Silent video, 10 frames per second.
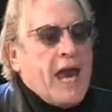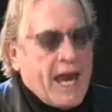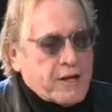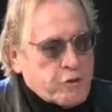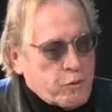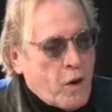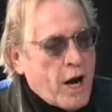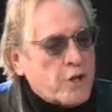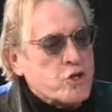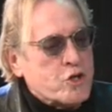And to
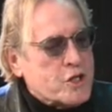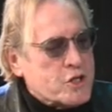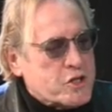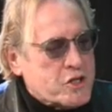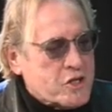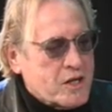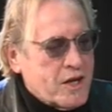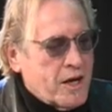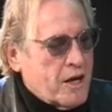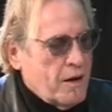watch this
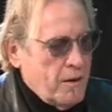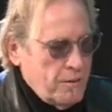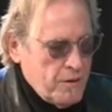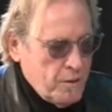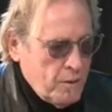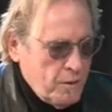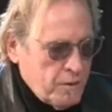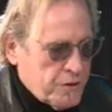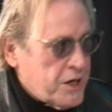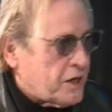
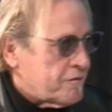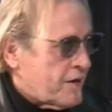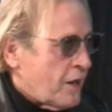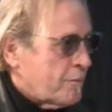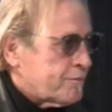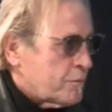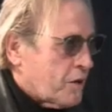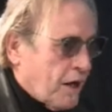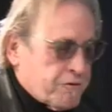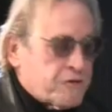thing develop from what
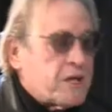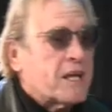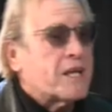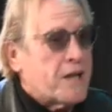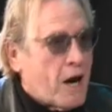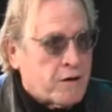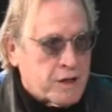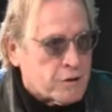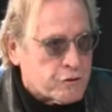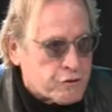I've seen and now to
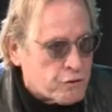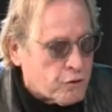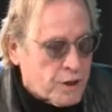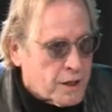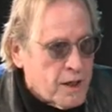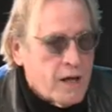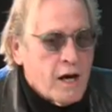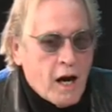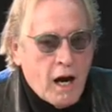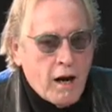hear the story,
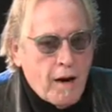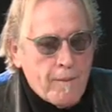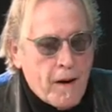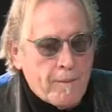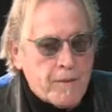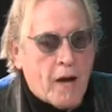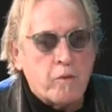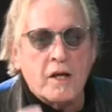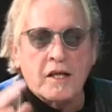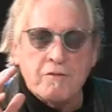I
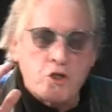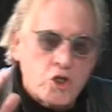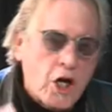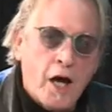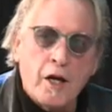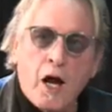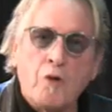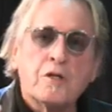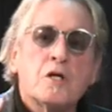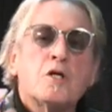want to give a shout
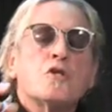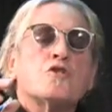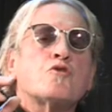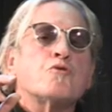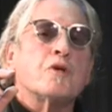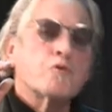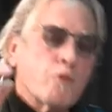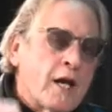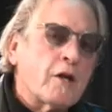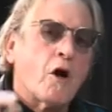out to the
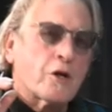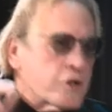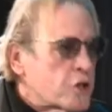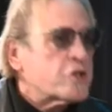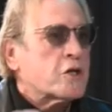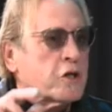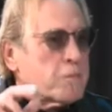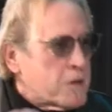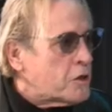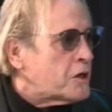great artistic
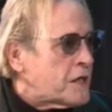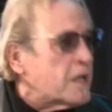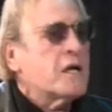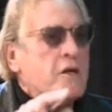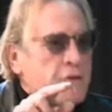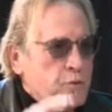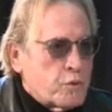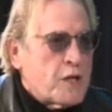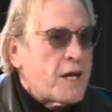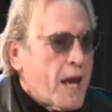community that
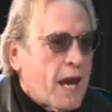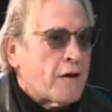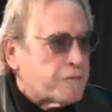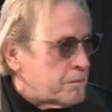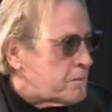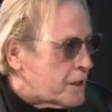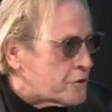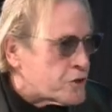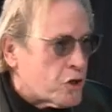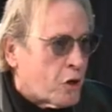we have in
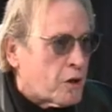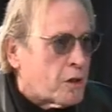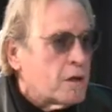Minnesota